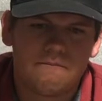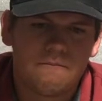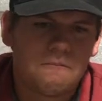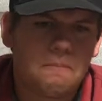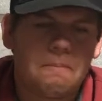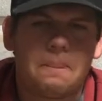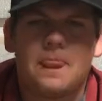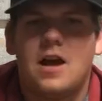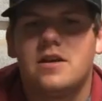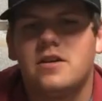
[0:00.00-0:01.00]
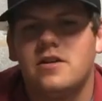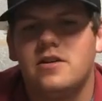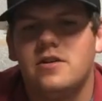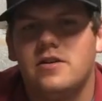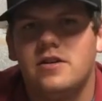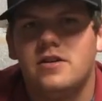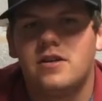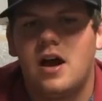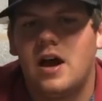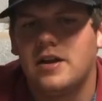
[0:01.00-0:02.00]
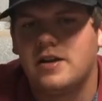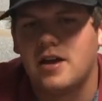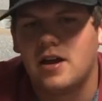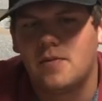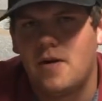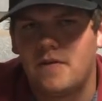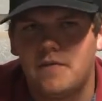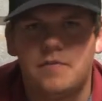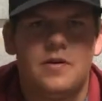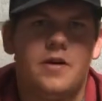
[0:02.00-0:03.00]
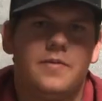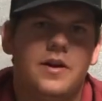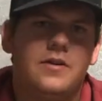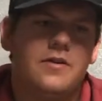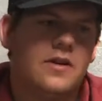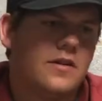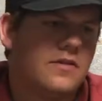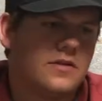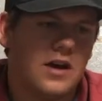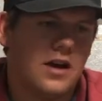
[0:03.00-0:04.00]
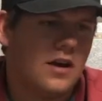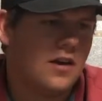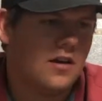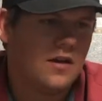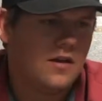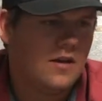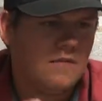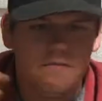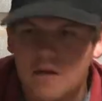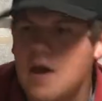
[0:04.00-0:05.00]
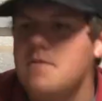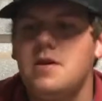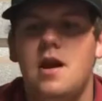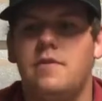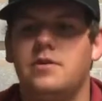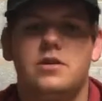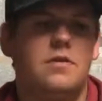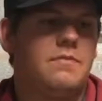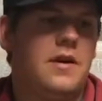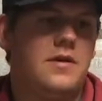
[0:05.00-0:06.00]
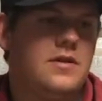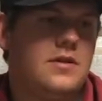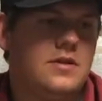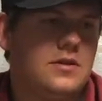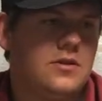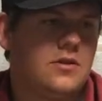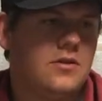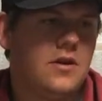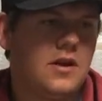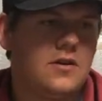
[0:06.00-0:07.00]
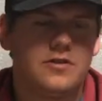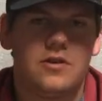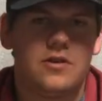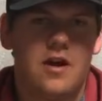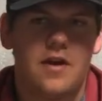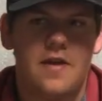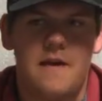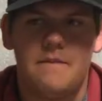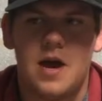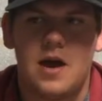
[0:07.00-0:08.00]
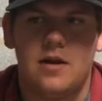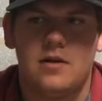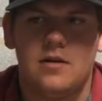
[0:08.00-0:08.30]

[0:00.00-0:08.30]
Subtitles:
I couldn't do it. I had to take them off and put on my Durangos. Maybe I'm just comparing these things to Durangos and they're not that bad.